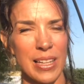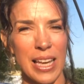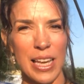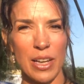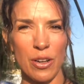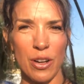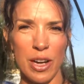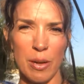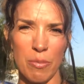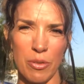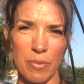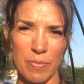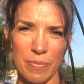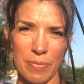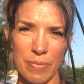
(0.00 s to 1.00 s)

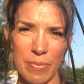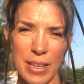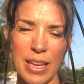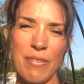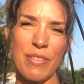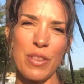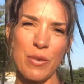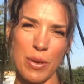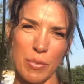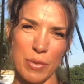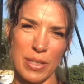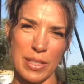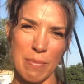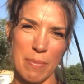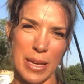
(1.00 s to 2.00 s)
incredible. Even though he
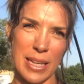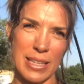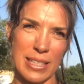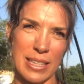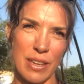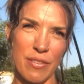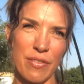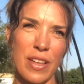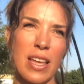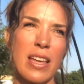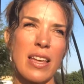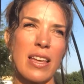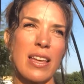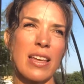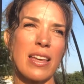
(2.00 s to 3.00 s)
wasn't by himself,
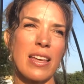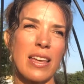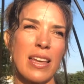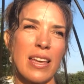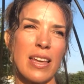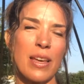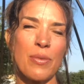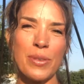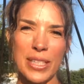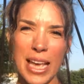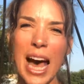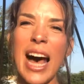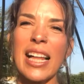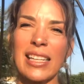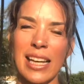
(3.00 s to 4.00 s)
it was
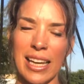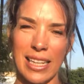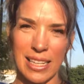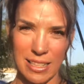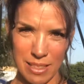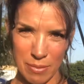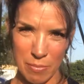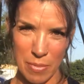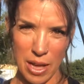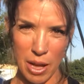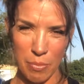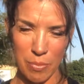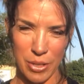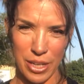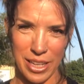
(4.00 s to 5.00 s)
highlighted.
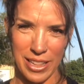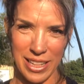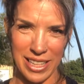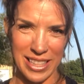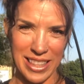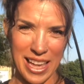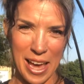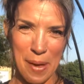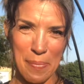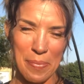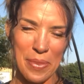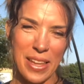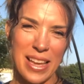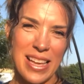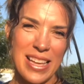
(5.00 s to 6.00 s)
I'll put it like that.
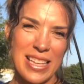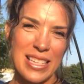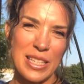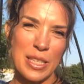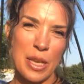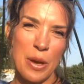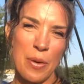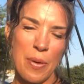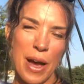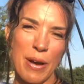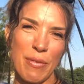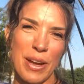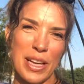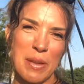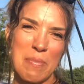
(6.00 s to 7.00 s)
So I
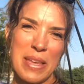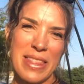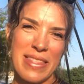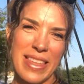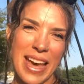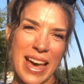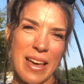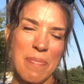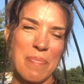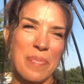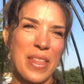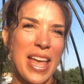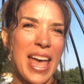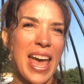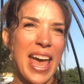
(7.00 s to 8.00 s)
recommend that.
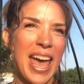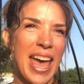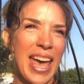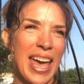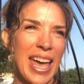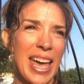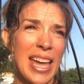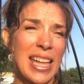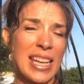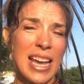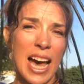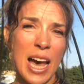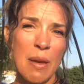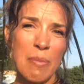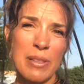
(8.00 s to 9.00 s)
And
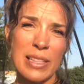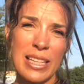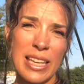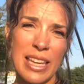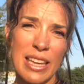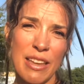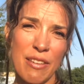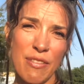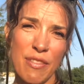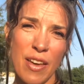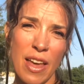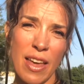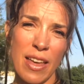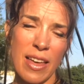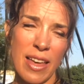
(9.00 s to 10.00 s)
I believe,
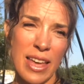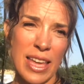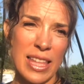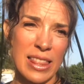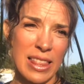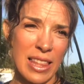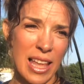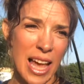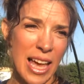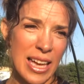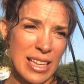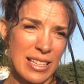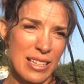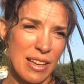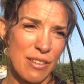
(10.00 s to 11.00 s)
in
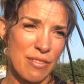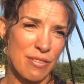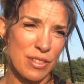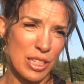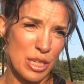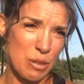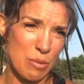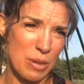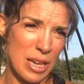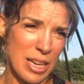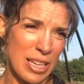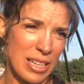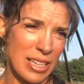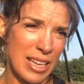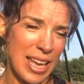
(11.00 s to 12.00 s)
light of
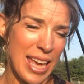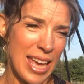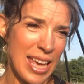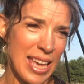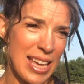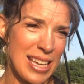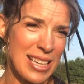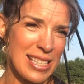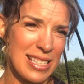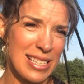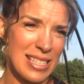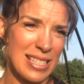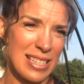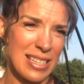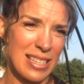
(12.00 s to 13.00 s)
Luna and